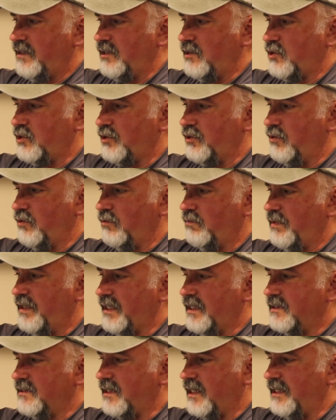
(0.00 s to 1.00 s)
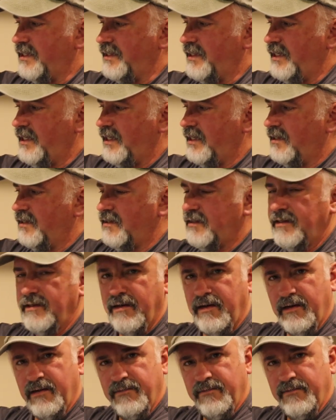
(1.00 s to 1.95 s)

these two, because I needed